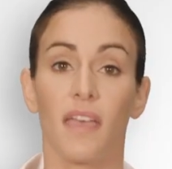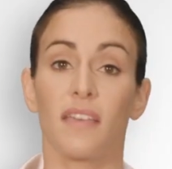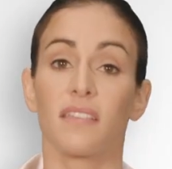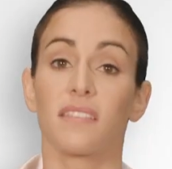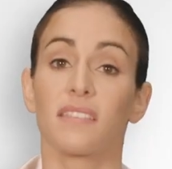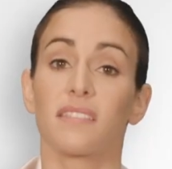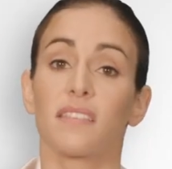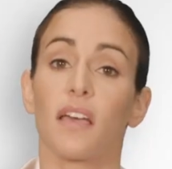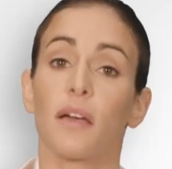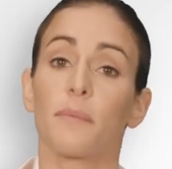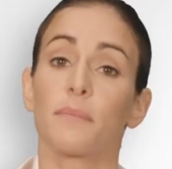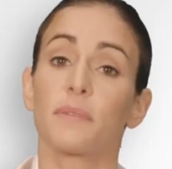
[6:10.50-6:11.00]

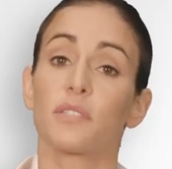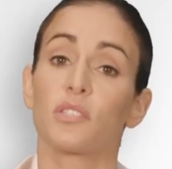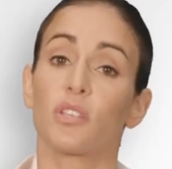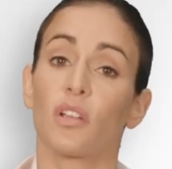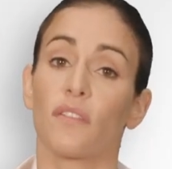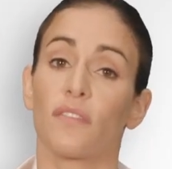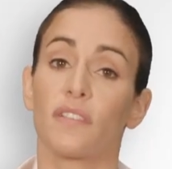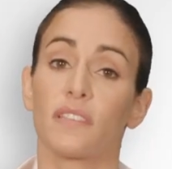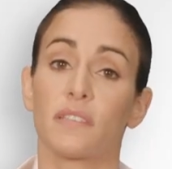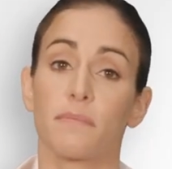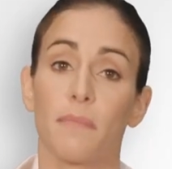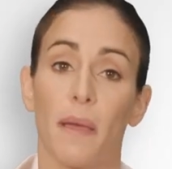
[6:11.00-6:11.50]
Some
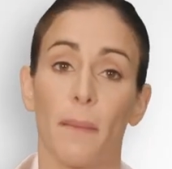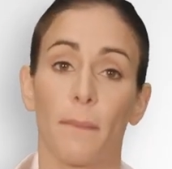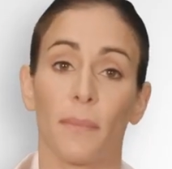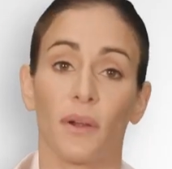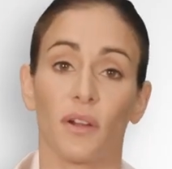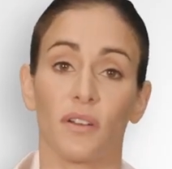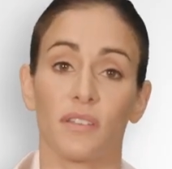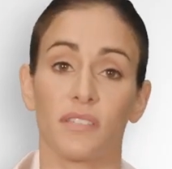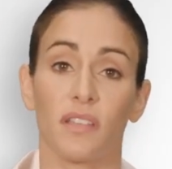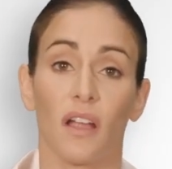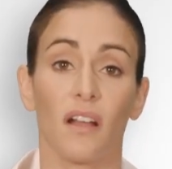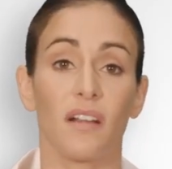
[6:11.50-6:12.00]
service
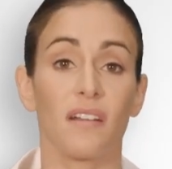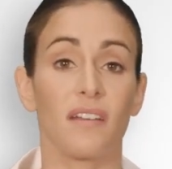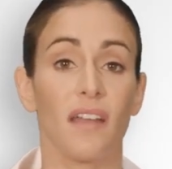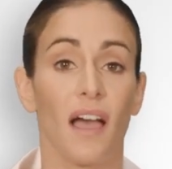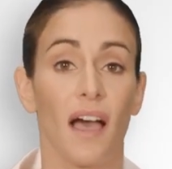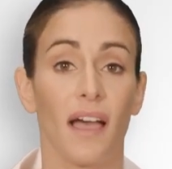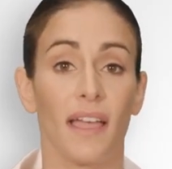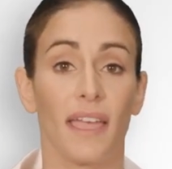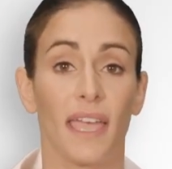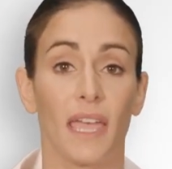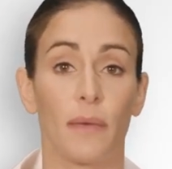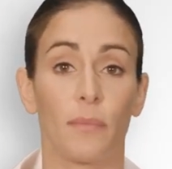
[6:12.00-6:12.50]
members are
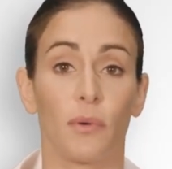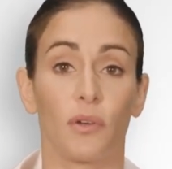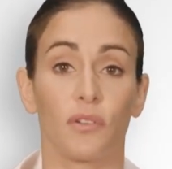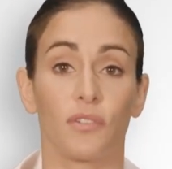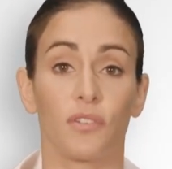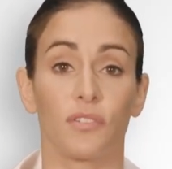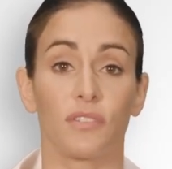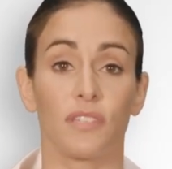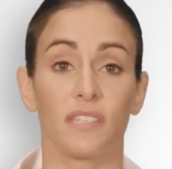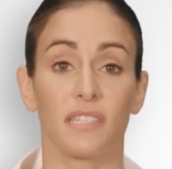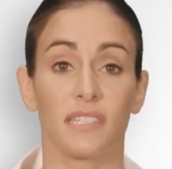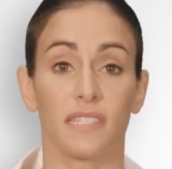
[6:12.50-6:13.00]
not able
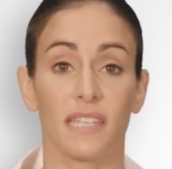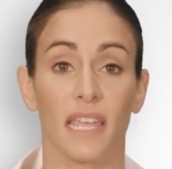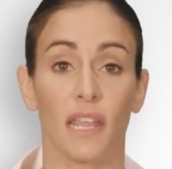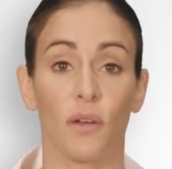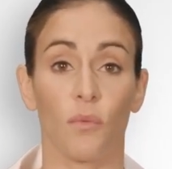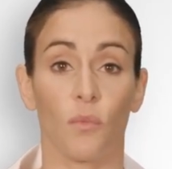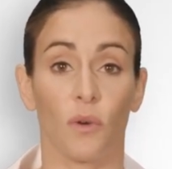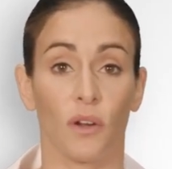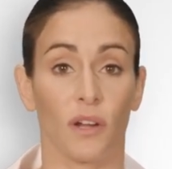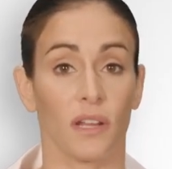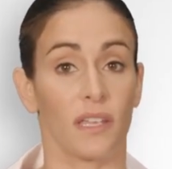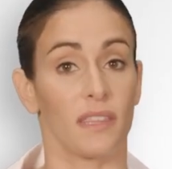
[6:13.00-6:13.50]
to
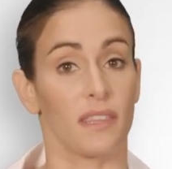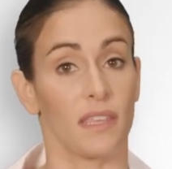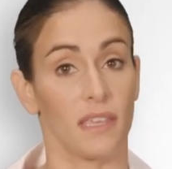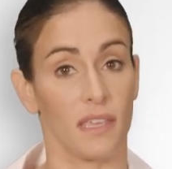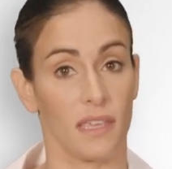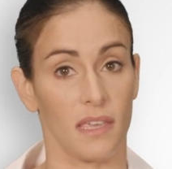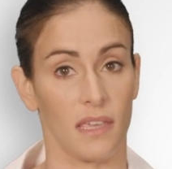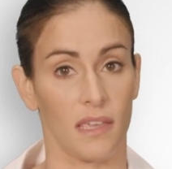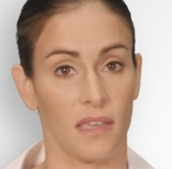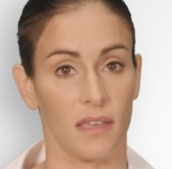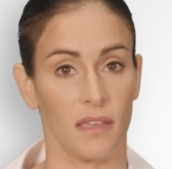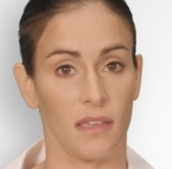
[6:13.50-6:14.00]
sustain work in the
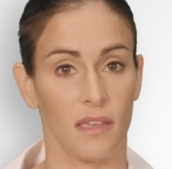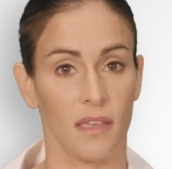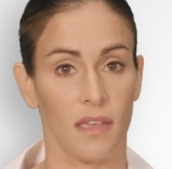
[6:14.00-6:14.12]
heat.